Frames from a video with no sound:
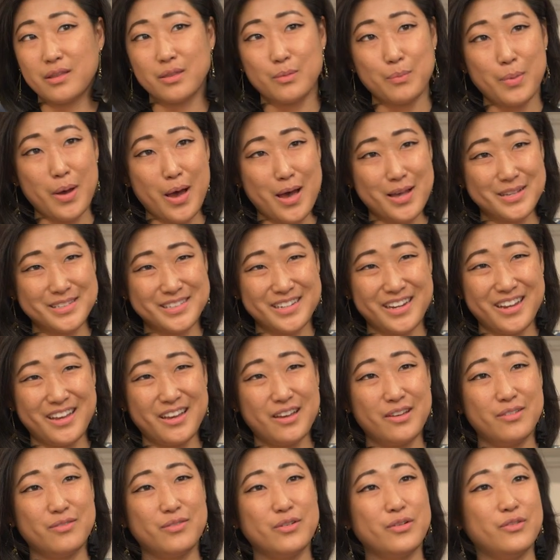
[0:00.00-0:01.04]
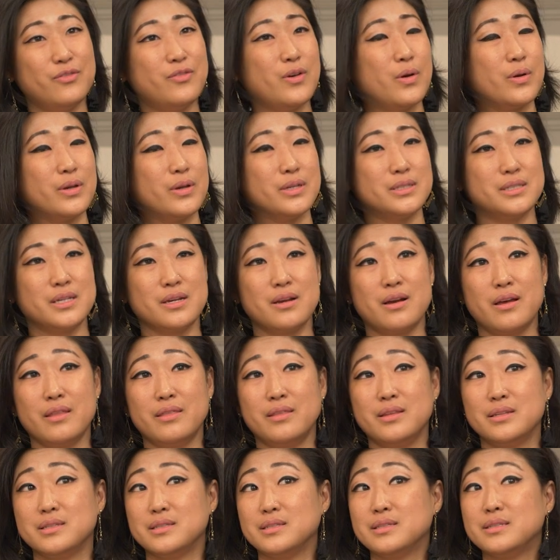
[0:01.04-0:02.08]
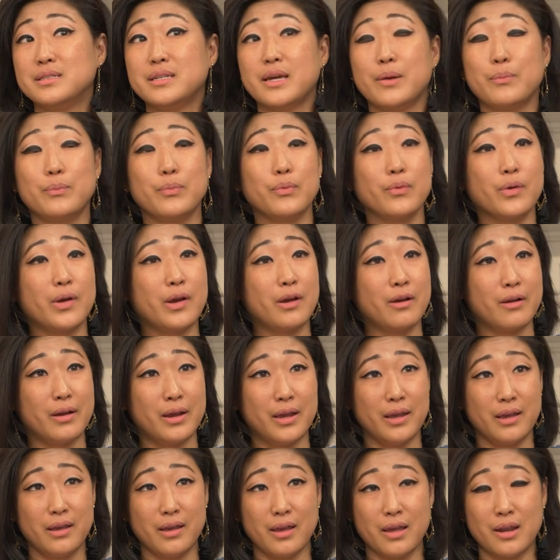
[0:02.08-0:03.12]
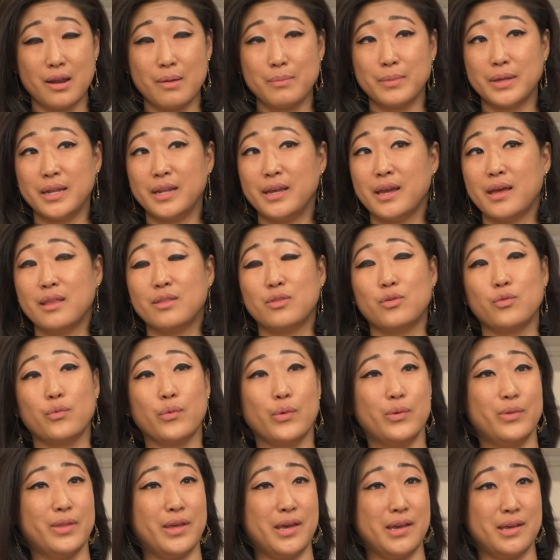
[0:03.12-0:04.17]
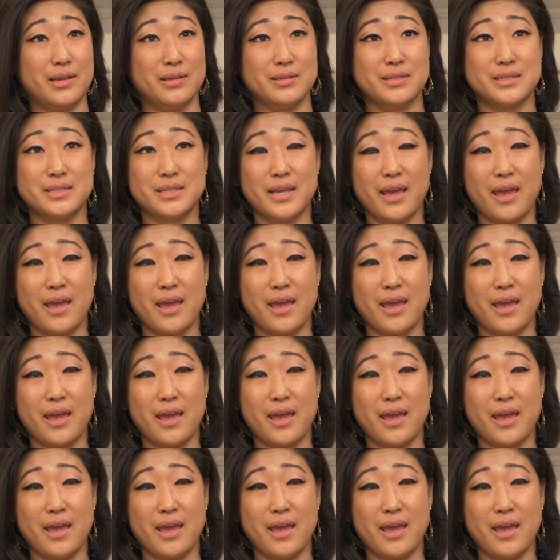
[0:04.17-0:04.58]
on the positive, focusing on this is temporary and I'm gonna get through this